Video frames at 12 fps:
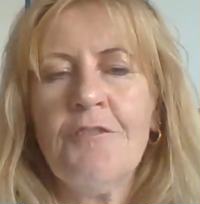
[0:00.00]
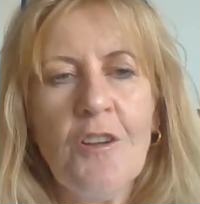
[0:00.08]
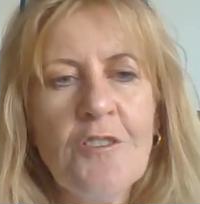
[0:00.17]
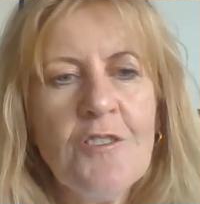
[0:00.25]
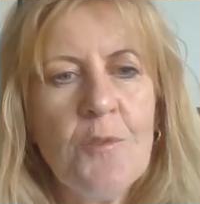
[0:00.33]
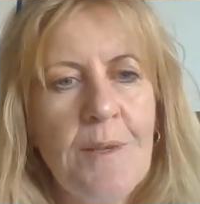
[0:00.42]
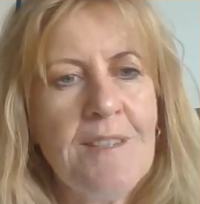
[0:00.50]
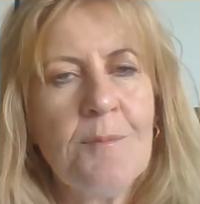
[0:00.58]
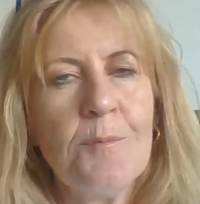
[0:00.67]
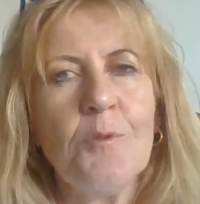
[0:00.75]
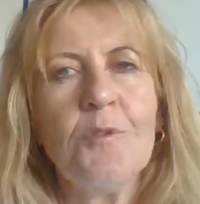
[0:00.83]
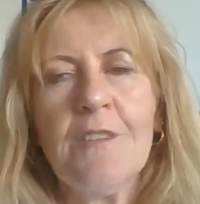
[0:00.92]
Don't sweat the
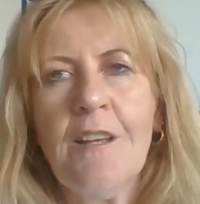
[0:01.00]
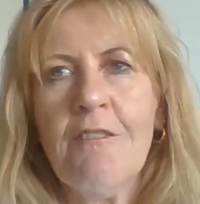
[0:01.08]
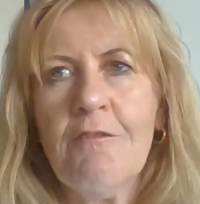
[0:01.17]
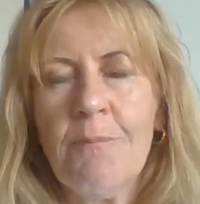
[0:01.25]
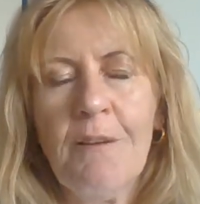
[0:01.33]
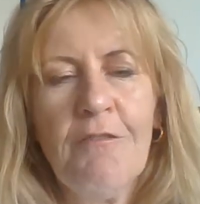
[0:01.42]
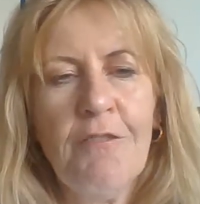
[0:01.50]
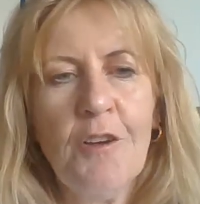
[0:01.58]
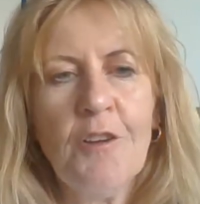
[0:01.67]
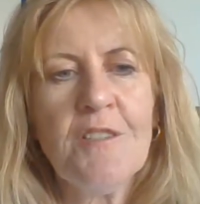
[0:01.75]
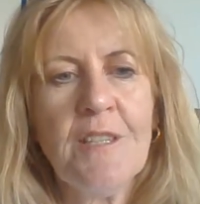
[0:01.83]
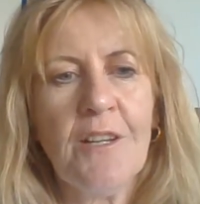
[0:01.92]
small stuff, but
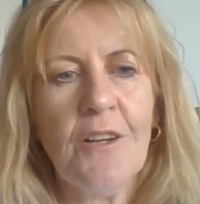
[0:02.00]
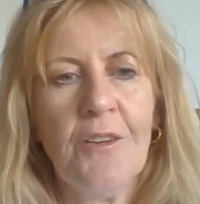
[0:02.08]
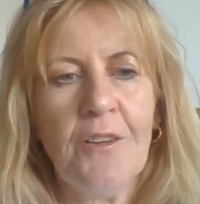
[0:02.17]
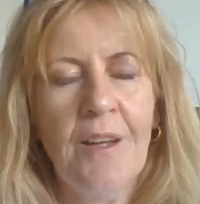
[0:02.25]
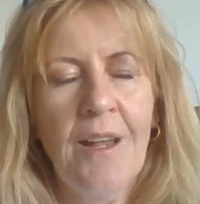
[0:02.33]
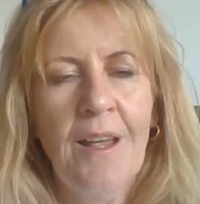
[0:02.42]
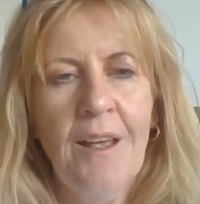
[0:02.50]
focusing on